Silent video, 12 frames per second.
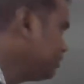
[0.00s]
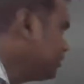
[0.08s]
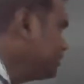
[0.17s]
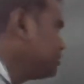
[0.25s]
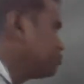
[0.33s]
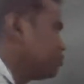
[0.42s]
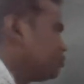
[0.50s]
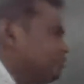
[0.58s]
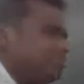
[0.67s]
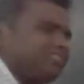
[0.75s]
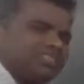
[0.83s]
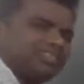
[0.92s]
so
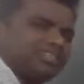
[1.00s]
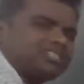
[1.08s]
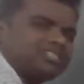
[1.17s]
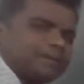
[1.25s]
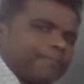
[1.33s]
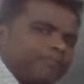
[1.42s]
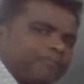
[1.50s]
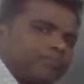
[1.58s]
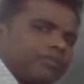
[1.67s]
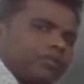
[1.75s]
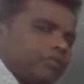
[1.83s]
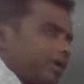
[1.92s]
this is
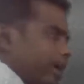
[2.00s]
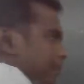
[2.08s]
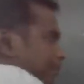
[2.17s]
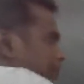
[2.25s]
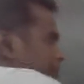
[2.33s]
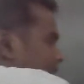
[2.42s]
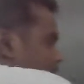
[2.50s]
okay.